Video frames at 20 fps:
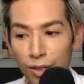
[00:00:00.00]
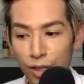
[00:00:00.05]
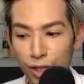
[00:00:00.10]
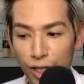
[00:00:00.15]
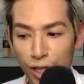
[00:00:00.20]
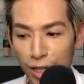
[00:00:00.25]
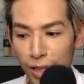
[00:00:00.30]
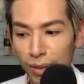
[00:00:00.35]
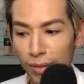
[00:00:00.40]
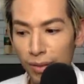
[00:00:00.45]

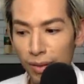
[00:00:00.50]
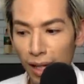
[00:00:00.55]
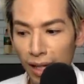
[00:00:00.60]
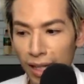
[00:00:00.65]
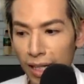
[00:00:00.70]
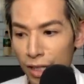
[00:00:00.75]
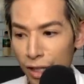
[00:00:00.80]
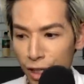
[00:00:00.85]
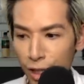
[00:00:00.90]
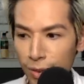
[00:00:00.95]
she
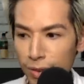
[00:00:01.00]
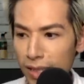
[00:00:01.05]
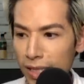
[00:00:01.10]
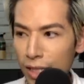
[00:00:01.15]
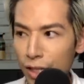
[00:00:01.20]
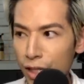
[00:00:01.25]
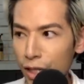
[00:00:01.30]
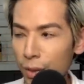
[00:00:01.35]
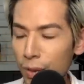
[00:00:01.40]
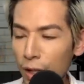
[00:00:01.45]

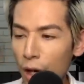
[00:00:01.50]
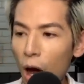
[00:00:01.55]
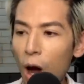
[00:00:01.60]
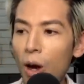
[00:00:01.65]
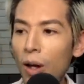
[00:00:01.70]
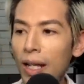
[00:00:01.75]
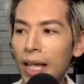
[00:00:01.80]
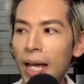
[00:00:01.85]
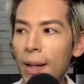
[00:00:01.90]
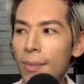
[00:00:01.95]
would
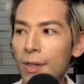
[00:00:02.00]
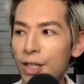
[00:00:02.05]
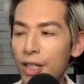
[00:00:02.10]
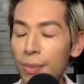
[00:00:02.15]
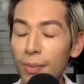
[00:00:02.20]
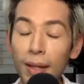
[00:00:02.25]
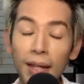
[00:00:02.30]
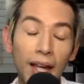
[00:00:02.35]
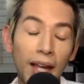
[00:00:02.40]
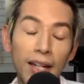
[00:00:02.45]
call Kim and
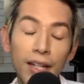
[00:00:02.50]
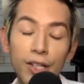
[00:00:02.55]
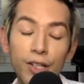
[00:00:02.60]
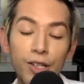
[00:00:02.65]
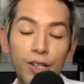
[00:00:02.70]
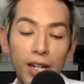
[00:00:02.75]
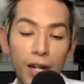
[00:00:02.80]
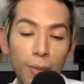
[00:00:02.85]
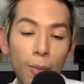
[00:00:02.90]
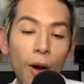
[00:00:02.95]
she'd be like, I need
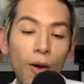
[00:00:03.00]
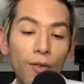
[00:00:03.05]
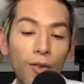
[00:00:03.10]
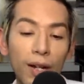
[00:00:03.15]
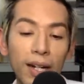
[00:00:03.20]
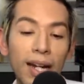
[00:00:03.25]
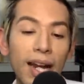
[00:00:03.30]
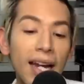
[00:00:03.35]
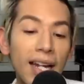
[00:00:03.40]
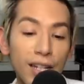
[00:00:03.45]
you to come over
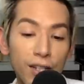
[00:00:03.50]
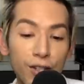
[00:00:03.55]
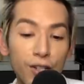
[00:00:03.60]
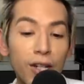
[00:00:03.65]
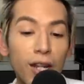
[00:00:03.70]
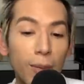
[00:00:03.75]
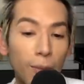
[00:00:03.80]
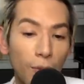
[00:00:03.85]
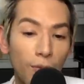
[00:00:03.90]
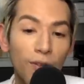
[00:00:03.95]
and I need you
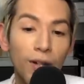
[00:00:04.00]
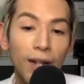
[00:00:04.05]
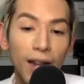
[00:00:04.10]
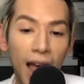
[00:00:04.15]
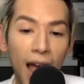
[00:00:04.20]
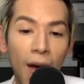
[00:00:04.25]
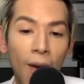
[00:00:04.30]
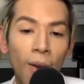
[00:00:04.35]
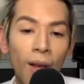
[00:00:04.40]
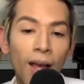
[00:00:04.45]
to come over
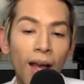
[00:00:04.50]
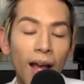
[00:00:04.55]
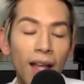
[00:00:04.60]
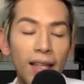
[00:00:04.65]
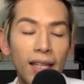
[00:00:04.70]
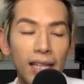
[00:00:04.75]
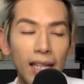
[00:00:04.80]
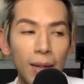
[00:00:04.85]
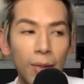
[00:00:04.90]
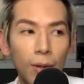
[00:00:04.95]
now.
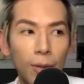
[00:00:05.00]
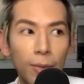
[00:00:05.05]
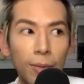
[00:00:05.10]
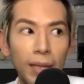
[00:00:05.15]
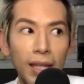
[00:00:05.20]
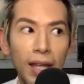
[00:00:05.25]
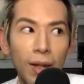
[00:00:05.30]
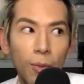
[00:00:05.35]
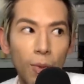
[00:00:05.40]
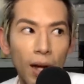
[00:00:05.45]
And then Kim would
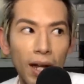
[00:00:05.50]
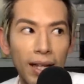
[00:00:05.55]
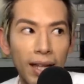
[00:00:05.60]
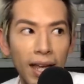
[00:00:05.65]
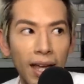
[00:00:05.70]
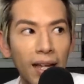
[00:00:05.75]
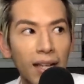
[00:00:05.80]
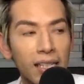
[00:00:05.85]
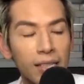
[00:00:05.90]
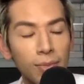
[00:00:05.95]
be like, well, I
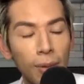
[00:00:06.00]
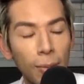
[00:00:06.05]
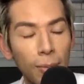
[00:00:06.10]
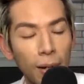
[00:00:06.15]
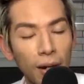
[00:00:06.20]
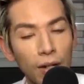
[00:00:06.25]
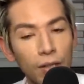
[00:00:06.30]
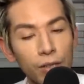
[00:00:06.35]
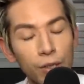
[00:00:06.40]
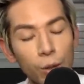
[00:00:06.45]
can't because my
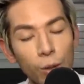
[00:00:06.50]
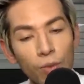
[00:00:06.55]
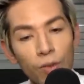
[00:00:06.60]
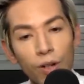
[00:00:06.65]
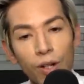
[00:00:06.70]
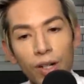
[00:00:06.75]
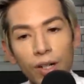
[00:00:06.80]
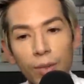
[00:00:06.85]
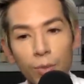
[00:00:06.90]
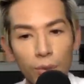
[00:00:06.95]
parents are
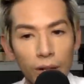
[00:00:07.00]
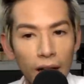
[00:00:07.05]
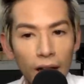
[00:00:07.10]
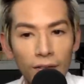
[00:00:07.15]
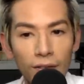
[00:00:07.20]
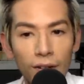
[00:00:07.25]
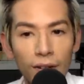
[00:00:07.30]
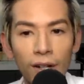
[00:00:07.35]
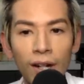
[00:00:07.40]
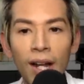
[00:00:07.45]
over and
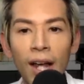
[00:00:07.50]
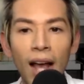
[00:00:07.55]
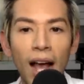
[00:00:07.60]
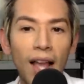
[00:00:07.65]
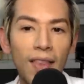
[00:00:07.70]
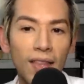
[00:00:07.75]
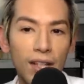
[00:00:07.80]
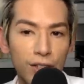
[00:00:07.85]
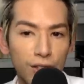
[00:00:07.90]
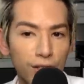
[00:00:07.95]
whatever.
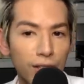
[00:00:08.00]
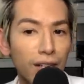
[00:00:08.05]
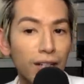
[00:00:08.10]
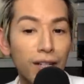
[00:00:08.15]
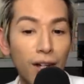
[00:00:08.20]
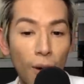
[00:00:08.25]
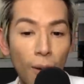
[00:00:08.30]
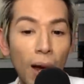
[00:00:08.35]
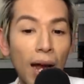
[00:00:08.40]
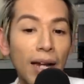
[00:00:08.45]
And then she's like,
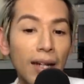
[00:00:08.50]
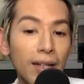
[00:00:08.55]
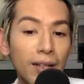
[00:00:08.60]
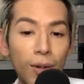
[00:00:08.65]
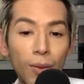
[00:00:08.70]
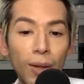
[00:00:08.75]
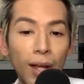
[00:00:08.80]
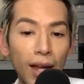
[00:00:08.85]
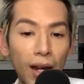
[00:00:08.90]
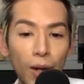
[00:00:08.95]
no, I
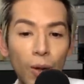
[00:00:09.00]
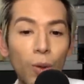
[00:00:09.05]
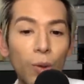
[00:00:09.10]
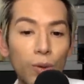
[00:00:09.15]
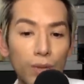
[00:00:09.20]
don't care